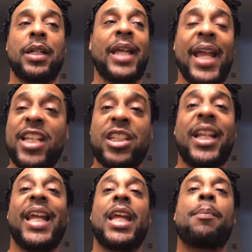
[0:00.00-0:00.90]
Yeah, he's
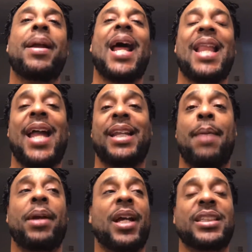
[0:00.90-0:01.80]
clingy, but I like that
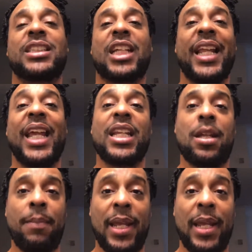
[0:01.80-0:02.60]
because he's clinging to me.